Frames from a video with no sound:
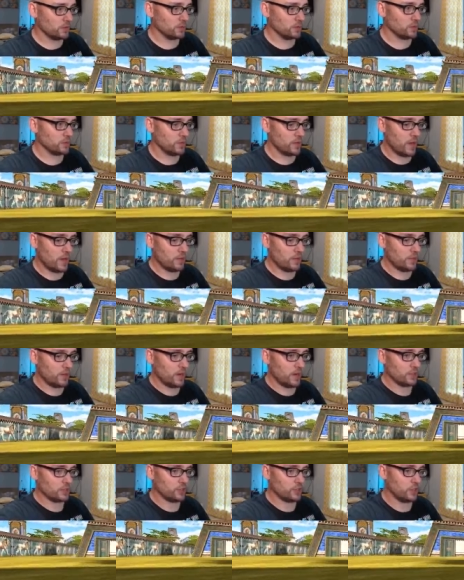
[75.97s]
So now that
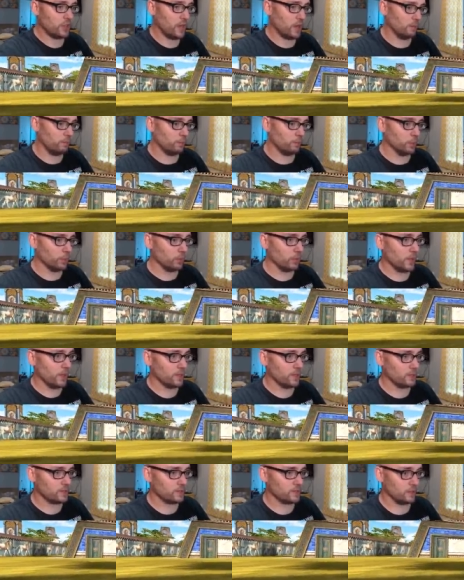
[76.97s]
I actually have
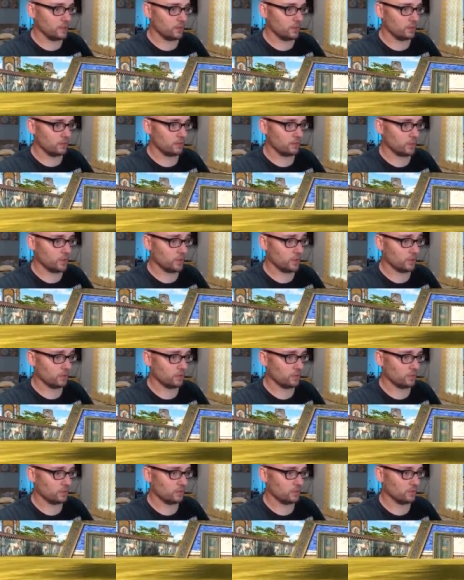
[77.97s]
bullets and well
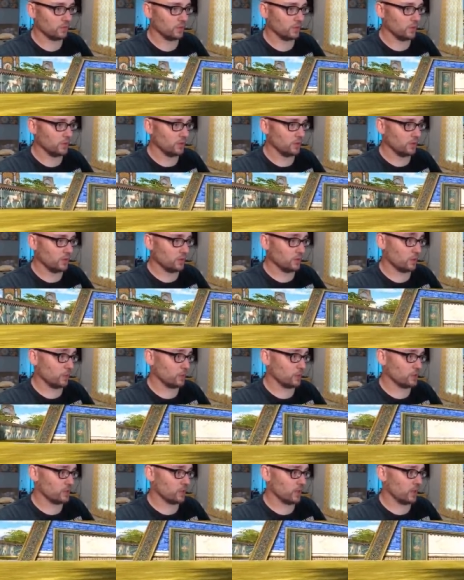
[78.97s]
I
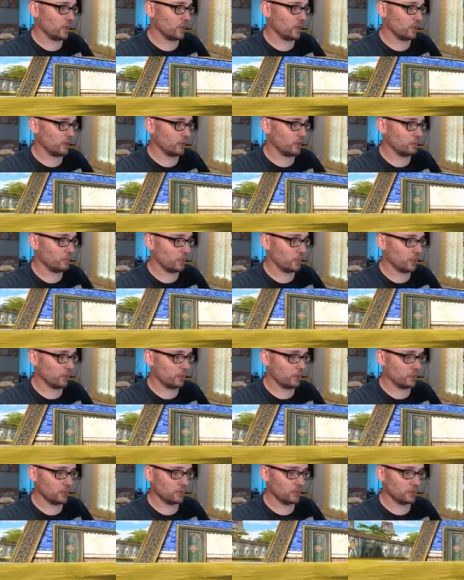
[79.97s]
would say health, but I
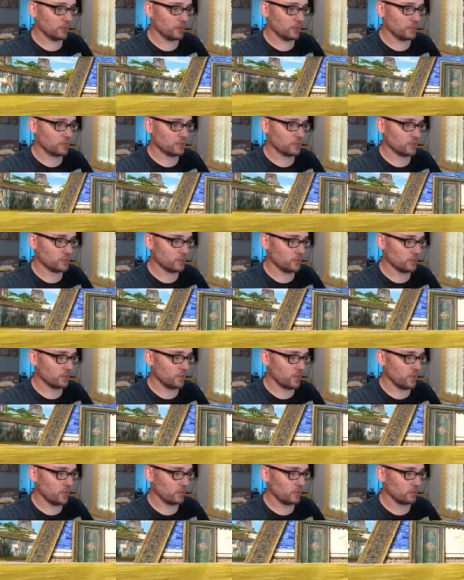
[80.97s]
wouldn't really consider
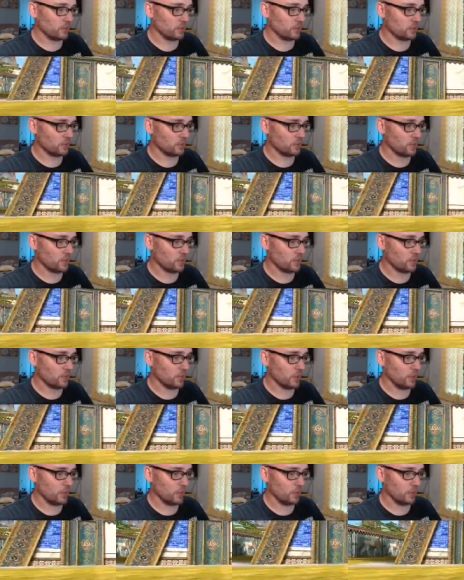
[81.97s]
that a great
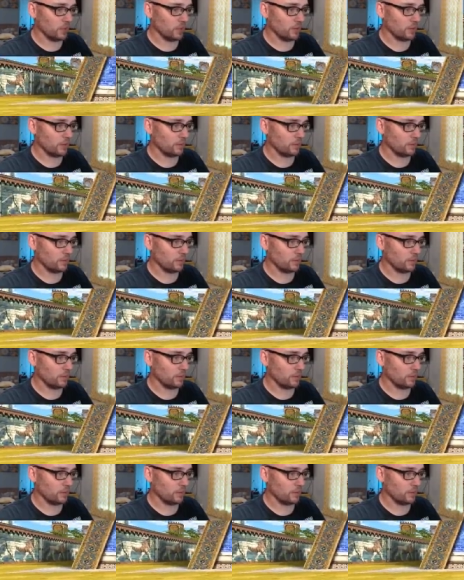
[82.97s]
deal of health